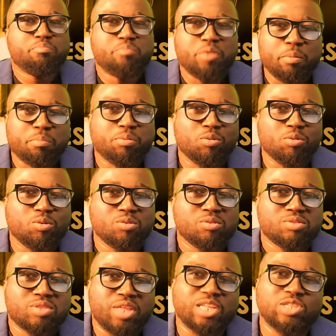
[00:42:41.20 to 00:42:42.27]

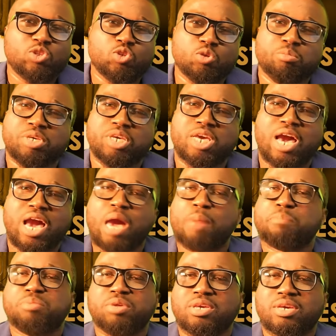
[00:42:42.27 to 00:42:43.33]
people tend to be
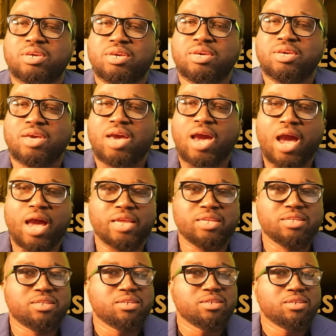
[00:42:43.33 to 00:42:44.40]
happy
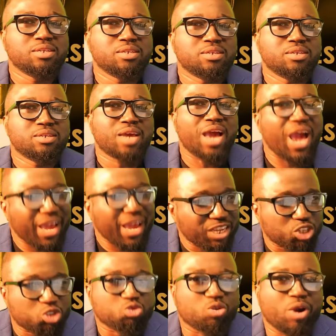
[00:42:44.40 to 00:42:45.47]
and
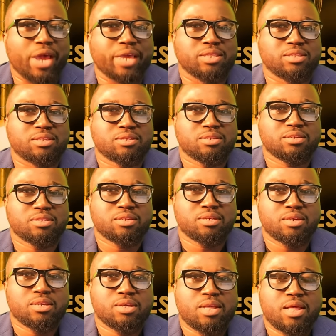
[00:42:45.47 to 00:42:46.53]
act right.
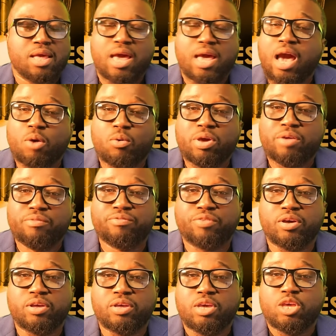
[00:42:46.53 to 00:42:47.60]

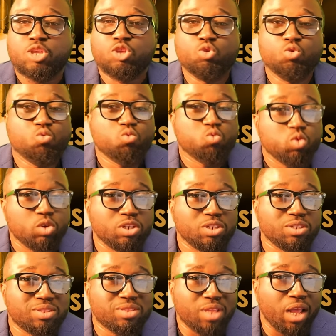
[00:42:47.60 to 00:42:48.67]
However, you
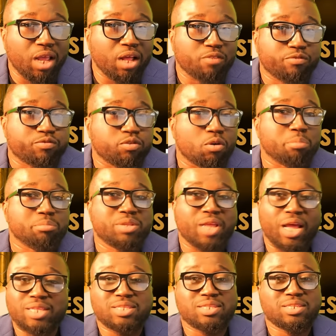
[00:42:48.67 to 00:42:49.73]
wouldn't tell from
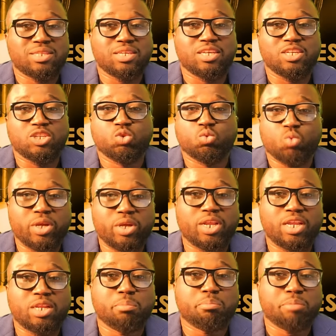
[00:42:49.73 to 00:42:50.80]
that stage
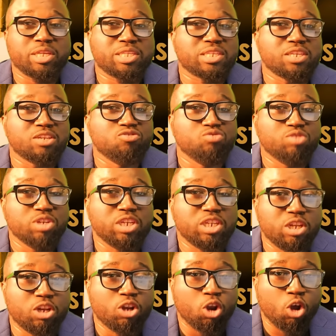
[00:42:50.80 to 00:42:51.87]
whether the person
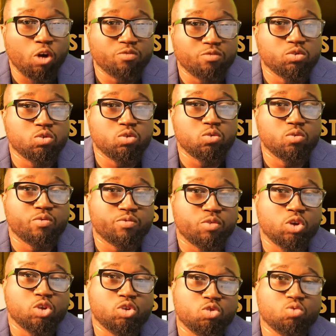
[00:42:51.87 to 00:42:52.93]
really loves you
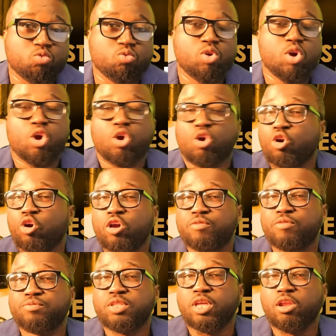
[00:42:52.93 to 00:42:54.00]
for you or
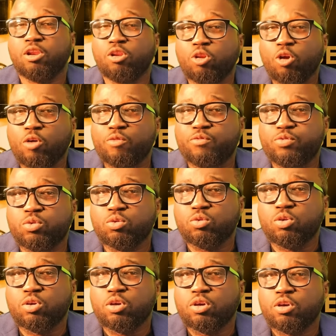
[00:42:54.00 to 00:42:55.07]
if they love
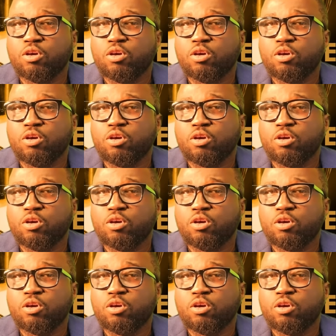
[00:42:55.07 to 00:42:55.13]
you